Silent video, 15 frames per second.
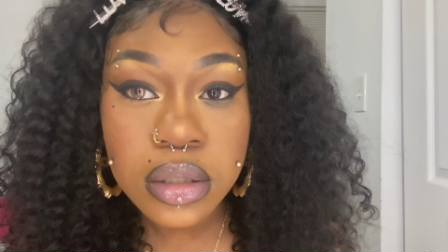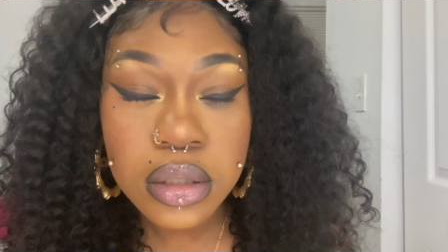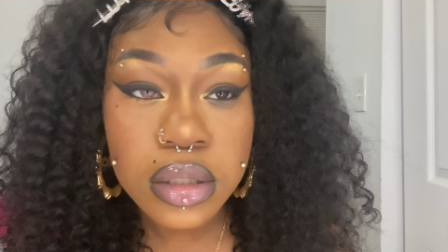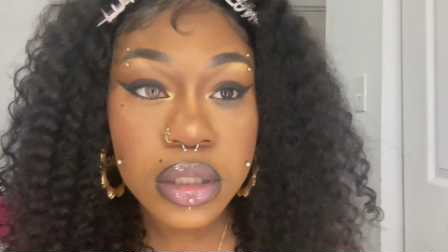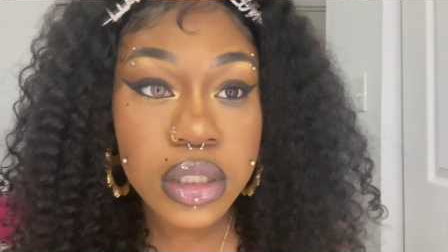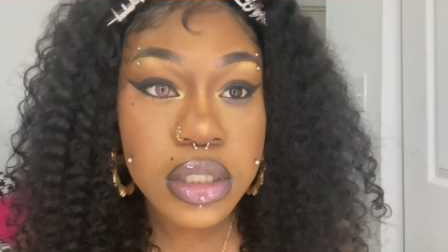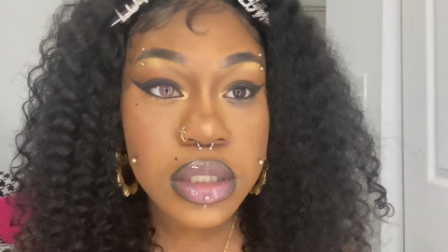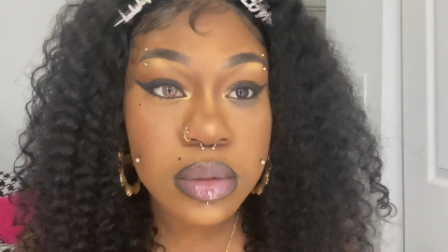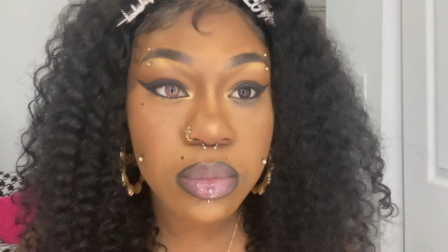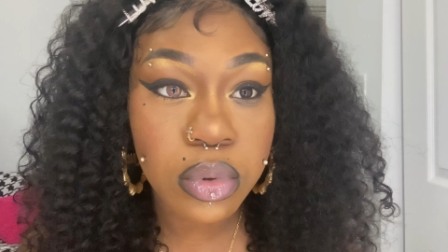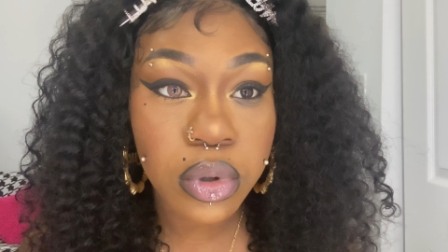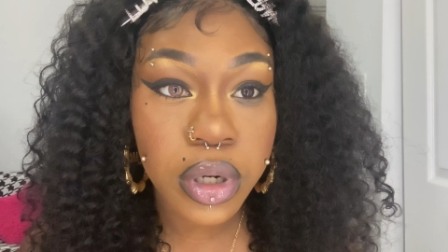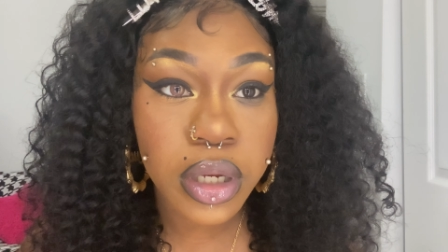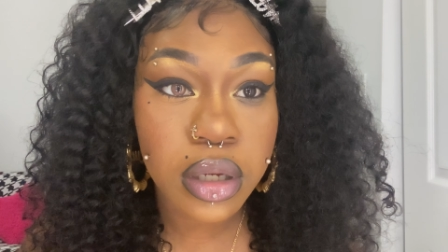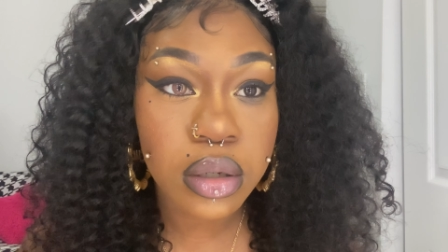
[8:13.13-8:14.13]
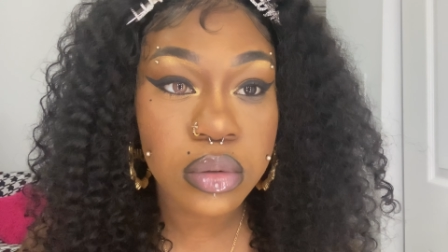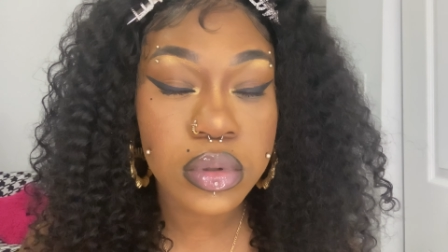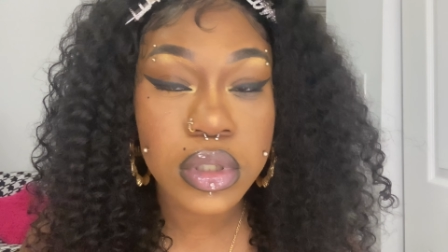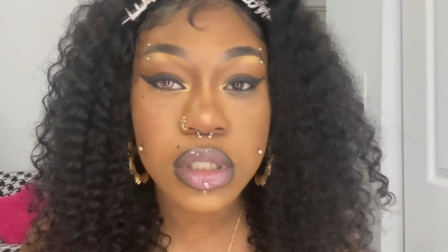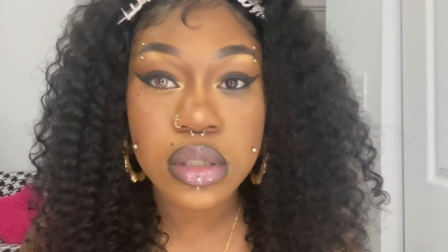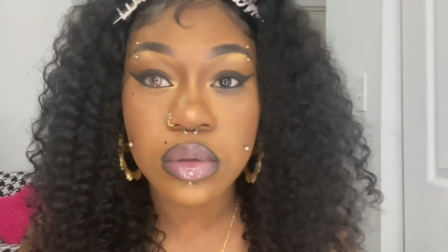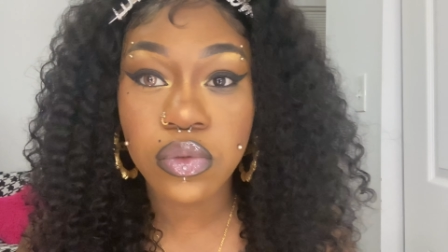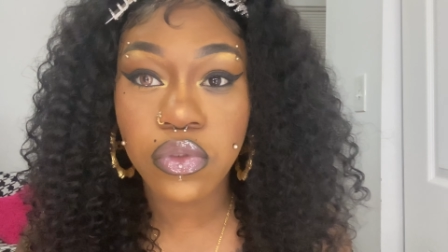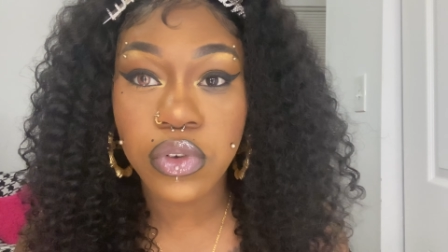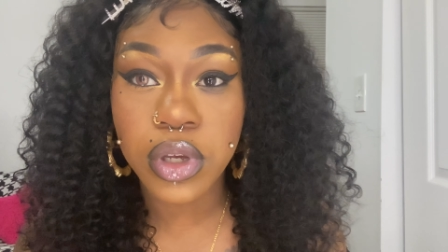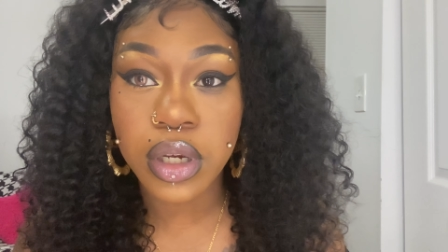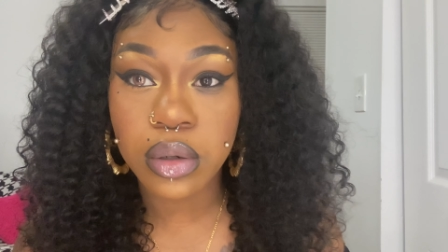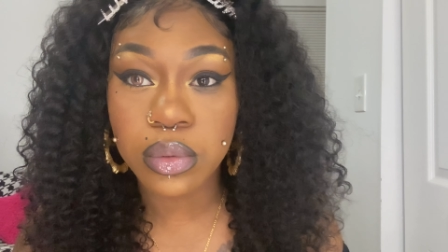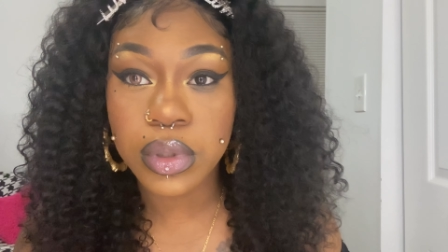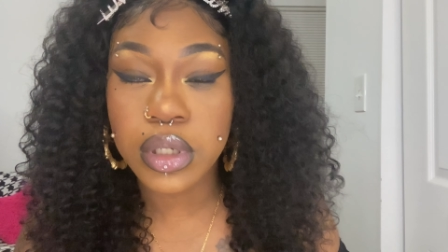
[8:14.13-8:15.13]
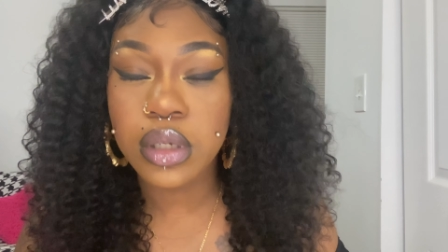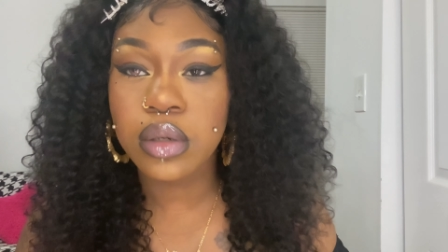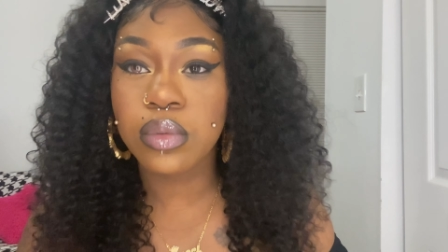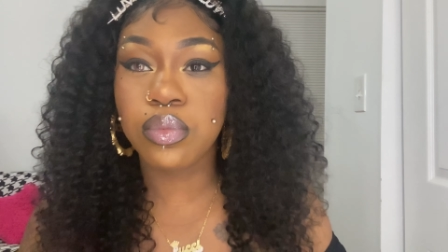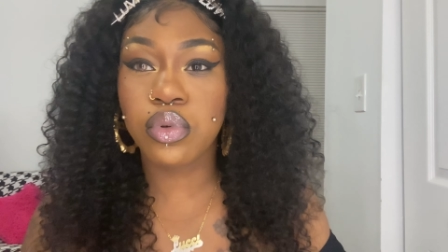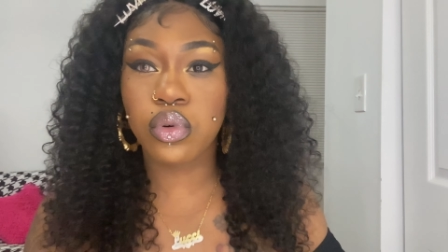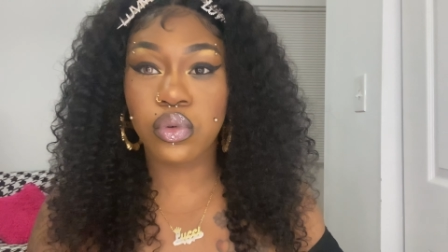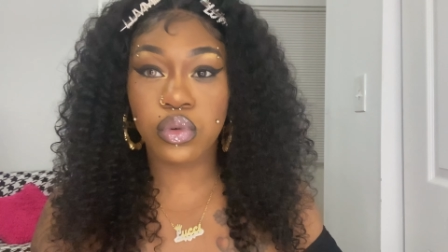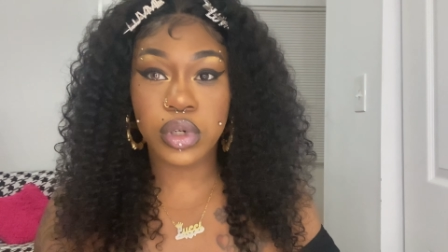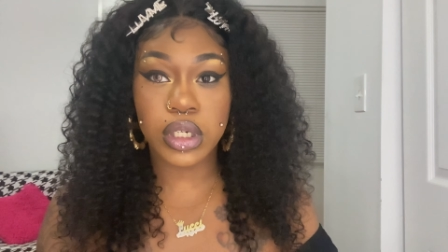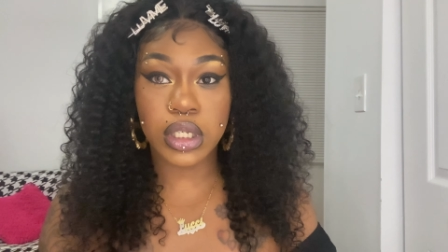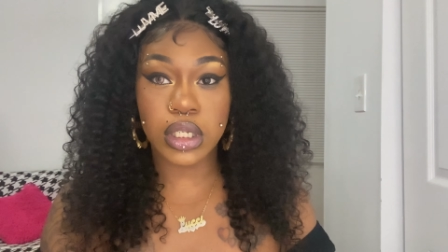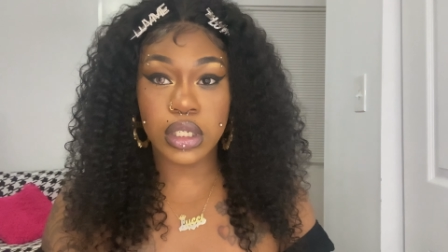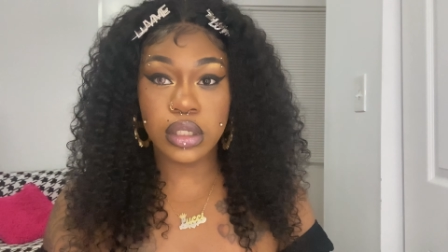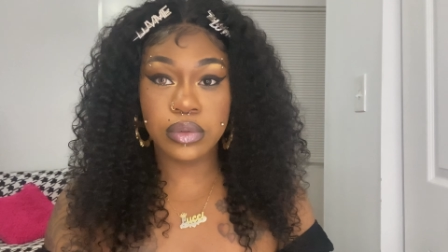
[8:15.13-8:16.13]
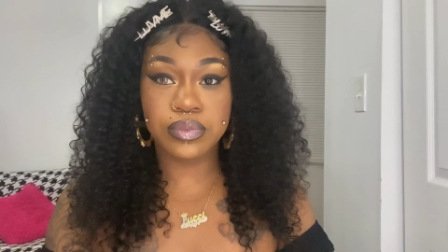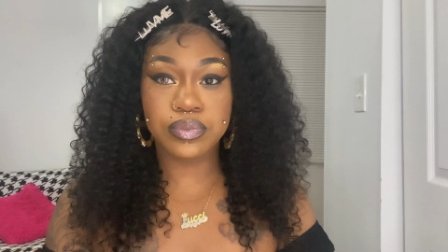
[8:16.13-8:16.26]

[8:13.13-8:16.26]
This brown is very pretty.